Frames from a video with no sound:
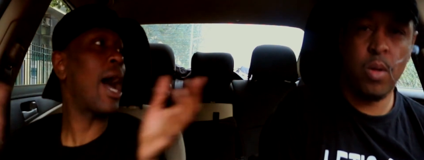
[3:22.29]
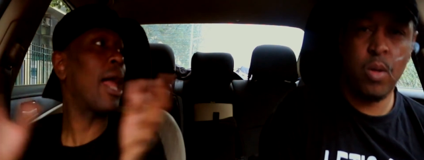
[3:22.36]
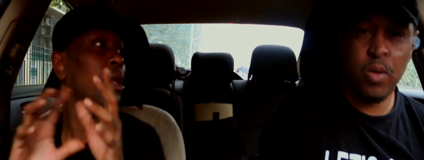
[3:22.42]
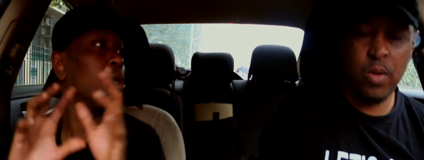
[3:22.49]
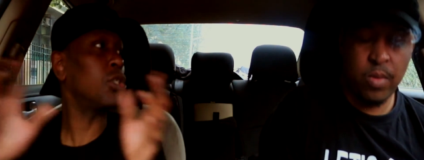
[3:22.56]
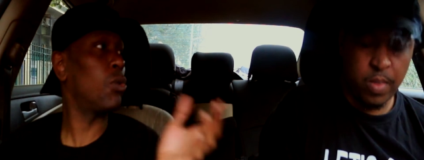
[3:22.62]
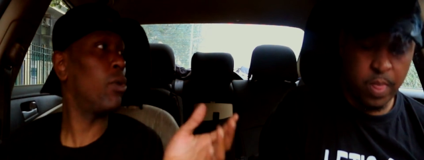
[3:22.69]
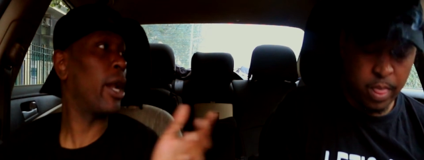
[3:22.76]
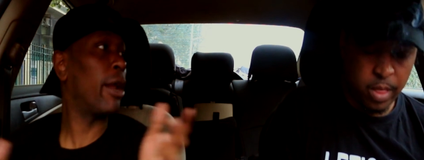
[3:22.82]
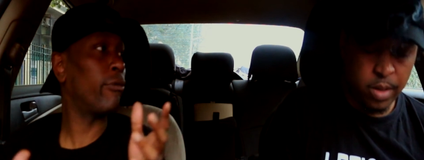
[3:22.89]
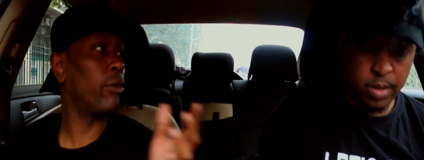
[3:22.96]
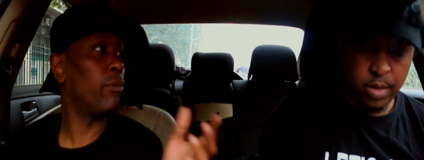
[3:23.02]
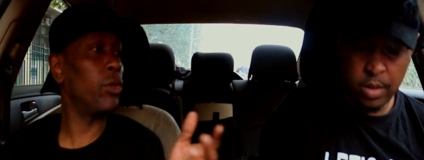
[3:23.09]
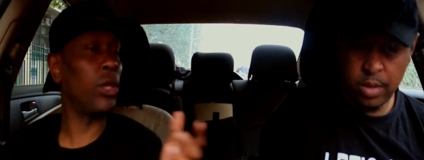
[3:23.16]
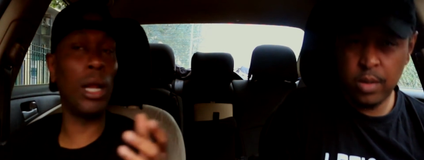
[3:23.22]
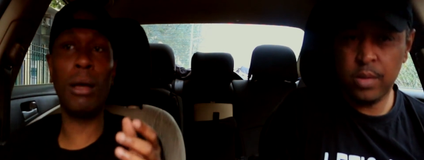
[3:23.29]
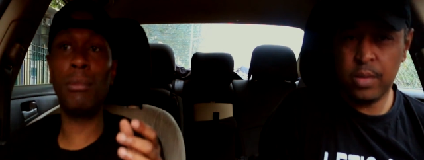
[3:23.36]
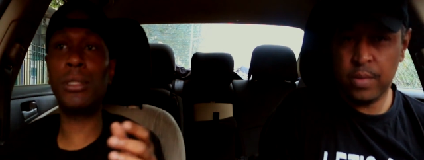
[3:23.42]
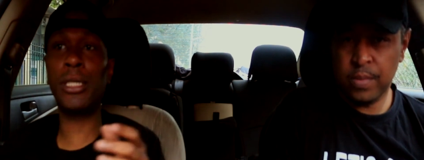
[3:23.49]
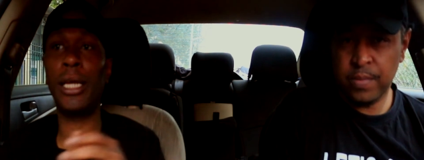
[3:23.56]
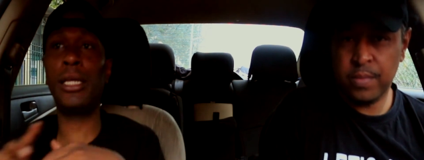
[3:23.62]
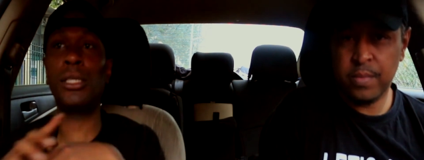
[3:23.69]
Speaker 1: dollars or whatever. You know what
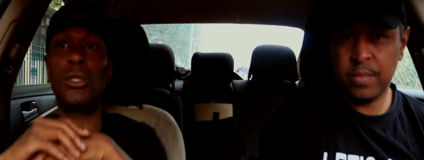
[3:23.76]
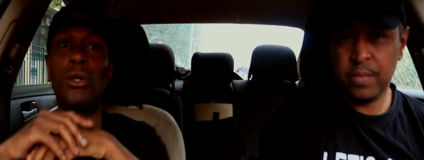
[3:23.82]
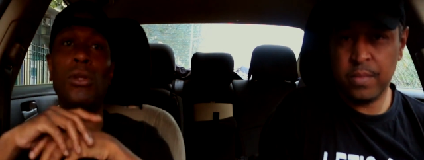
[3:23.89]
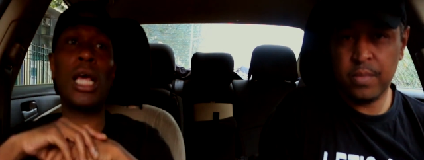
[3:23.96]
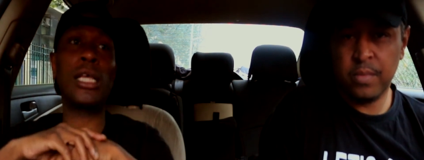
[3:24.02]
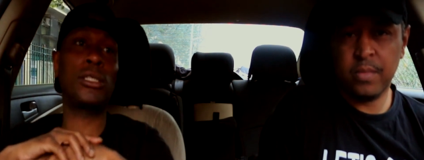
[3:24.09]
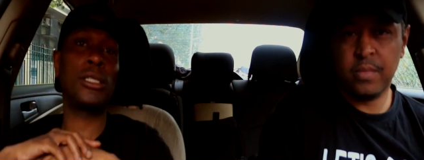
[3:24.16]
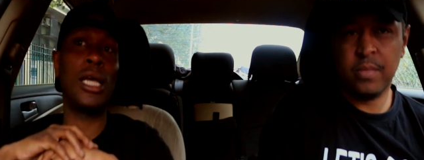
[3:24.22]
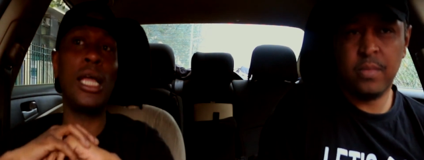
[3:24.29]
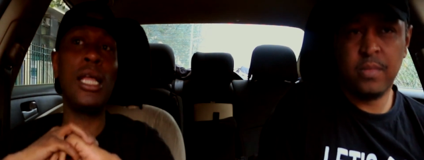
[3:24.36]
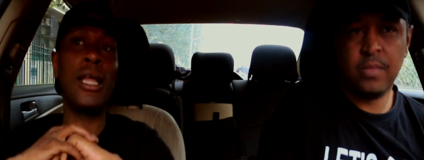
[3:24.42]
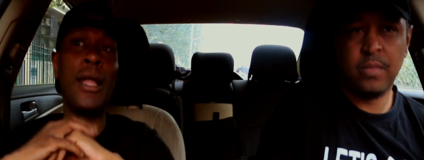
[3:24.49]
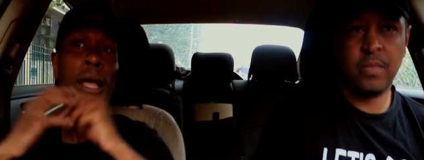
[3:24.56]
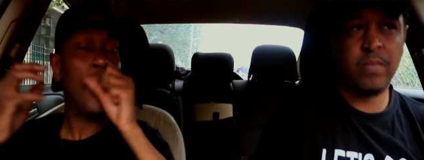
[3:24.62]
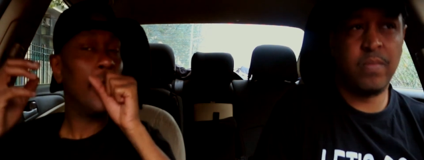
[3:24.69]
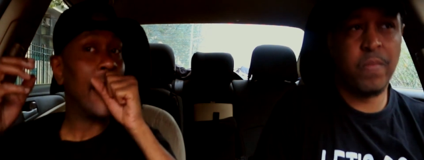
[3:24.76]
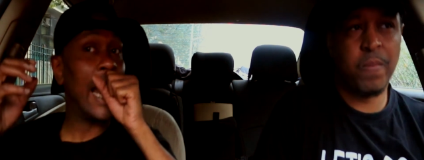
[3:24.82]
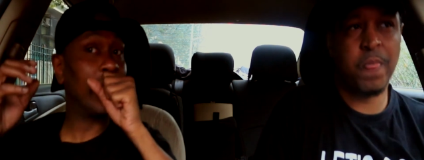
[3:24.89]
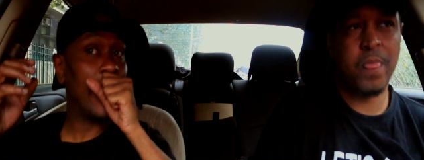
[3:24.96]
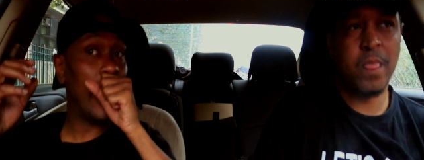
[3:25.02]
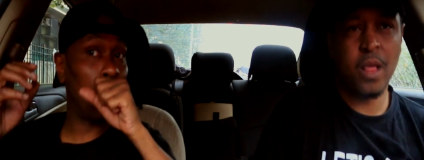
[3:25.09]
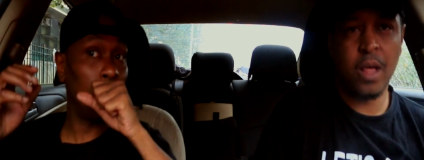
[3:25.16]
I'm saying? So that's
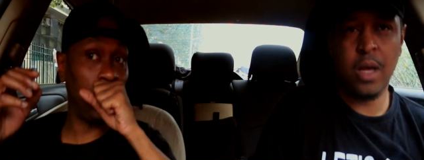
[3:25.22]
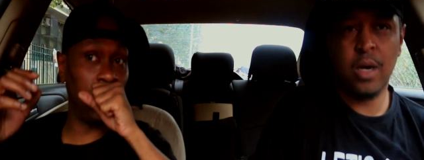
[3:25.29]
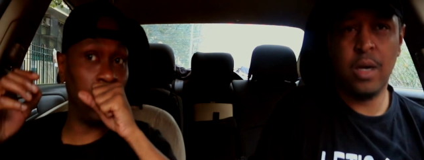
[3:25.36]
that's how